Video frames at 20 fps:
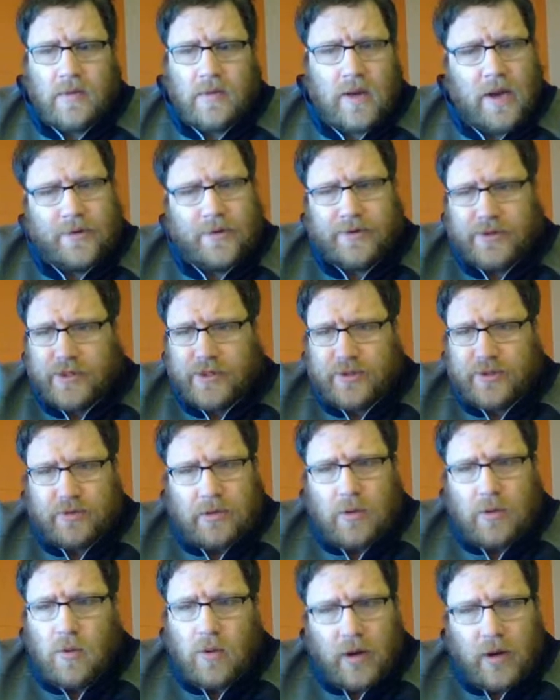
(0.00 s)
I was just
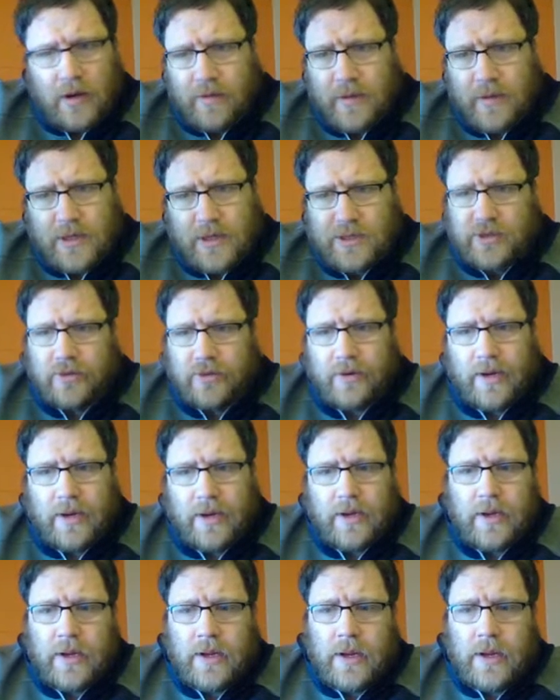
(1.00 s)
recording my screen